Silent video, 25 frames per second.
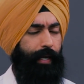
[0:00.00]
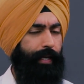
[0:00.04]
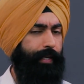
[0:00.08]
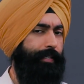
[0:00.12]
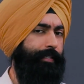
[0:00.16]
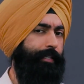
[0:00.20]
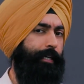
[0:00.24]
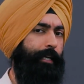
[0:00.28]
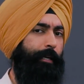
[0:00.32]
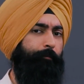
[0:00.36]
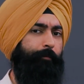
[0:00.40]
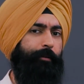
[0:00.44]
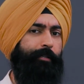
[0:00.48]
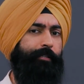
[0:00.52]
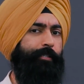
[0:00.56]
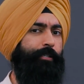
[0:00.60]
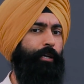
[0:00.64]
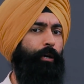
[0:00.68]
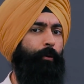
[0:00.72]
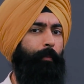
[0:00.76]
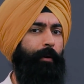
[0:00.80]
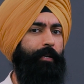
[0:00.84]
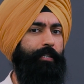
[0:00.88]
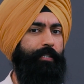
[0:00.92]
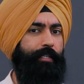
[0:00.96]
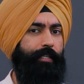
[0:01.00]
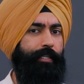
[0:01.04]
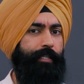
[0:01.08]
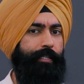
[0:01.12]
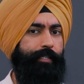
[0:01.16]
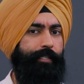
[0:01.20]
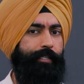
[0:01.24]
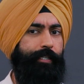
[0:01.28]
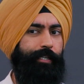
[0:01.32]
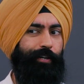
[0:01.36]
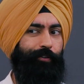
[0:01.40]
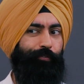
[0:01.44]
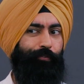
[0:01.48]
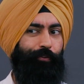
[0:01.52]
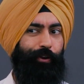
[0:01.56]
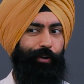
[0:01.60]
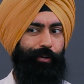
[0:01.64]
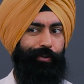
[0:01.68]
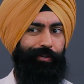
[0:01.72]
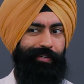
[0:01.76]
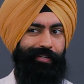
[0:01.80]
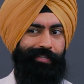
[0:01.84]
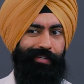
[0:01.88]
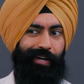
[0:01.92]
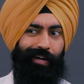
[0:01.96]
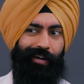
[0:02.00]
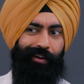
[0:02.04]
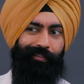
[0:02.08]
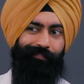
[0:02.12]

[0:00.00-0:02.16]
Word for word: it is going to be so much easier for you to start